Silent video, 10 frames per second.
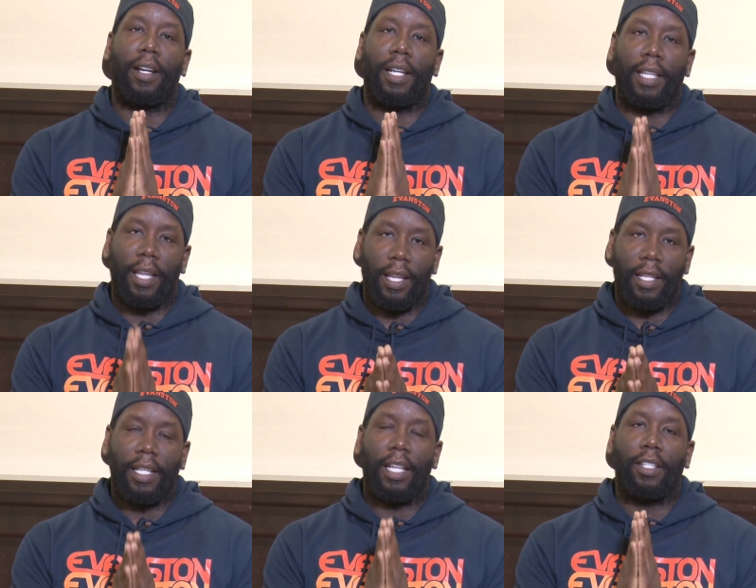
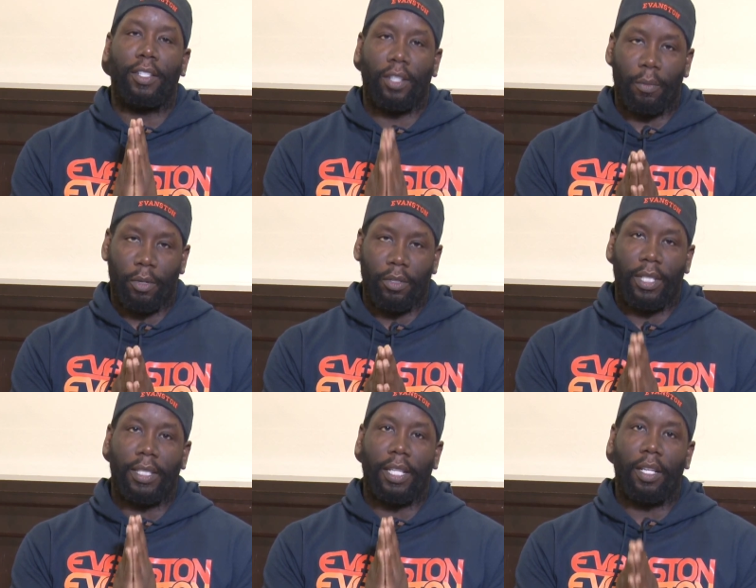again in the summer
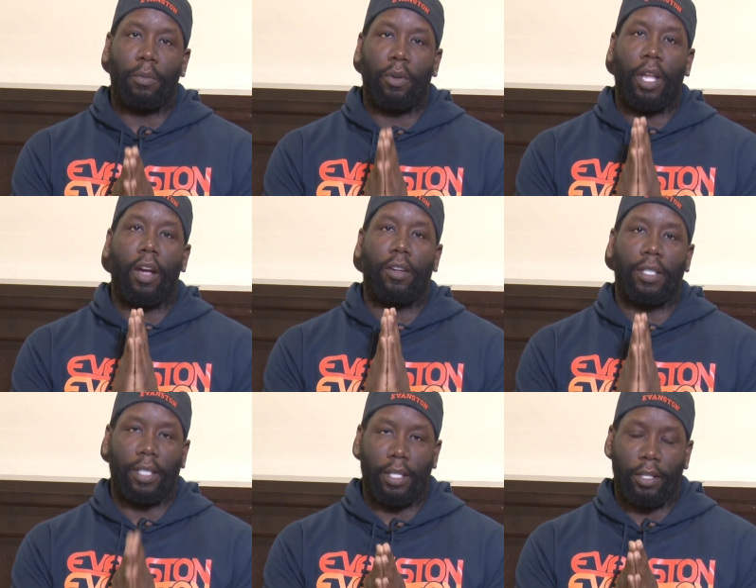to celebrate our
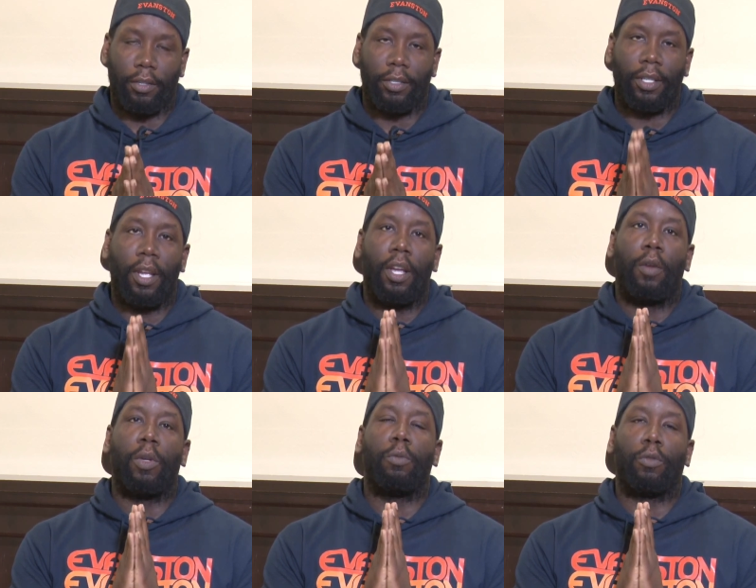seniors,
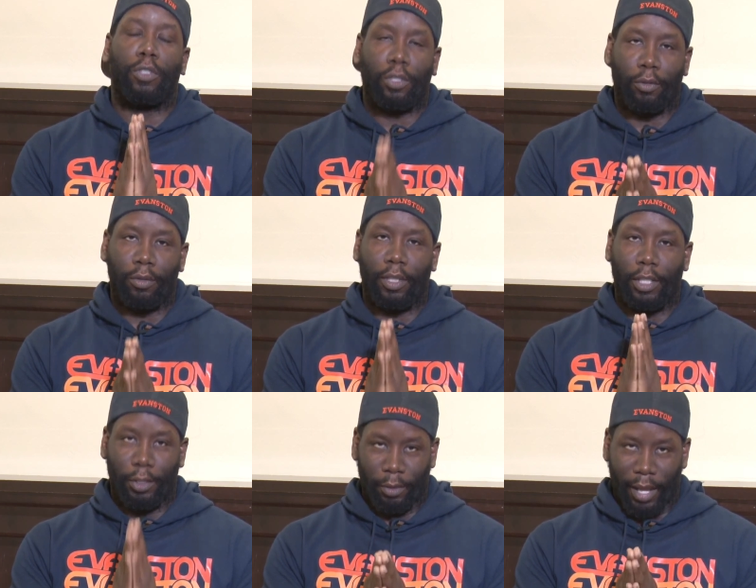we will
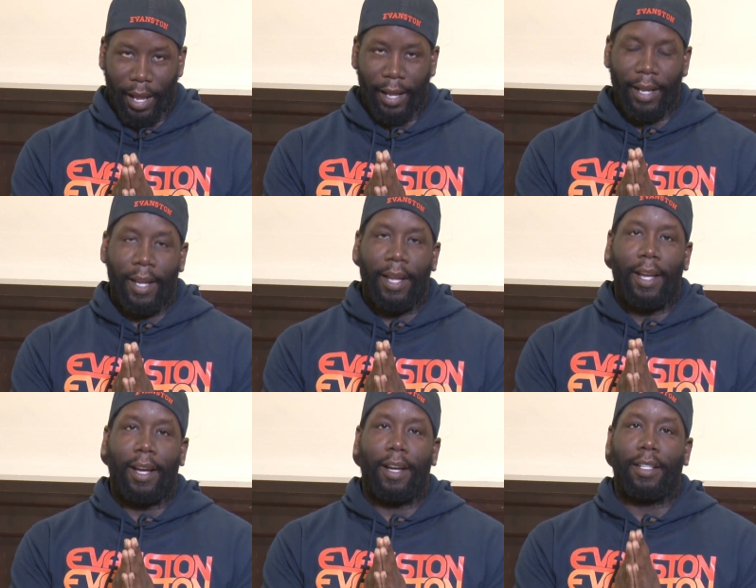certainly do that.
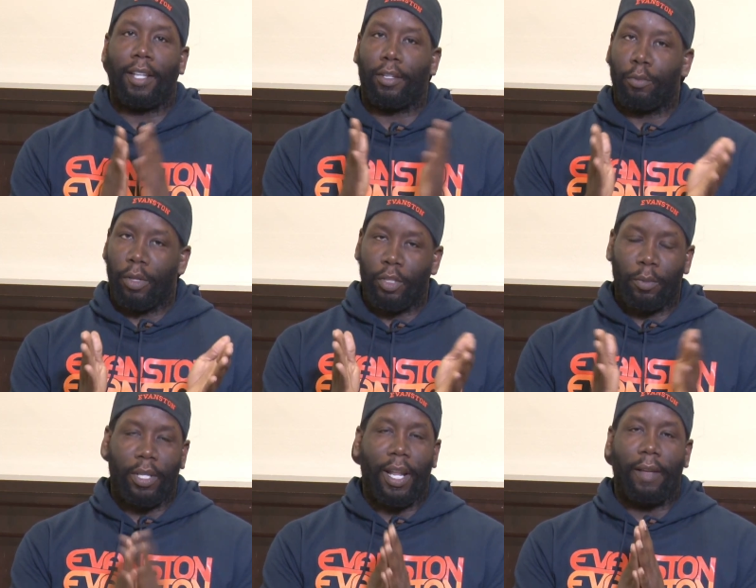Dr.
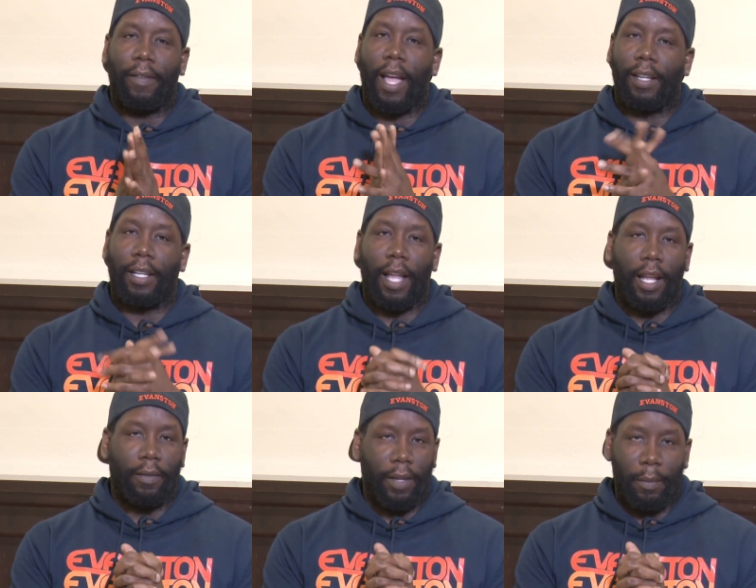Witherspoon and I have gotten a
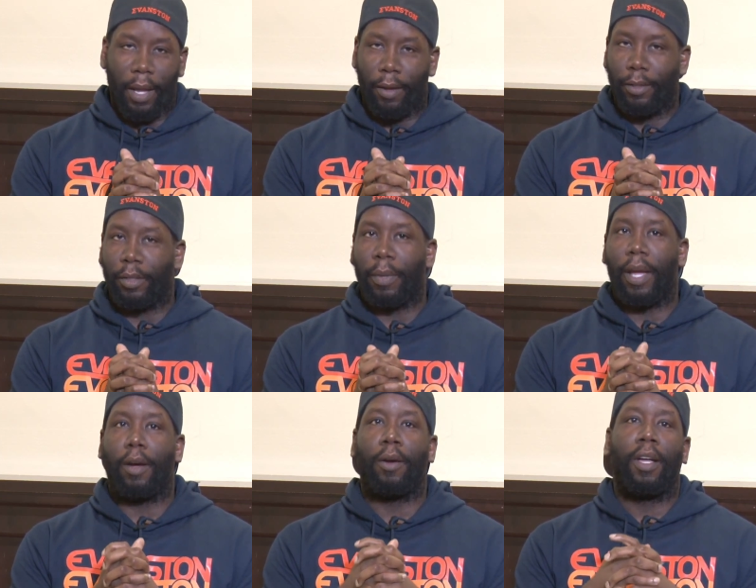lot of emails
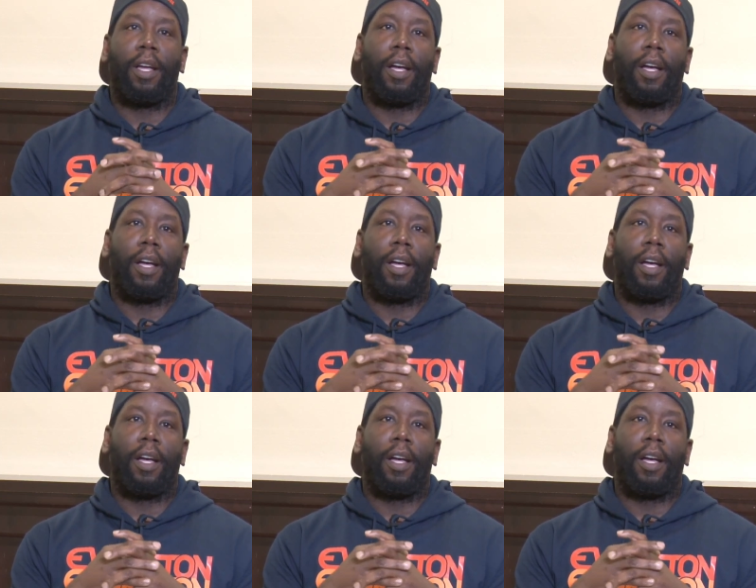about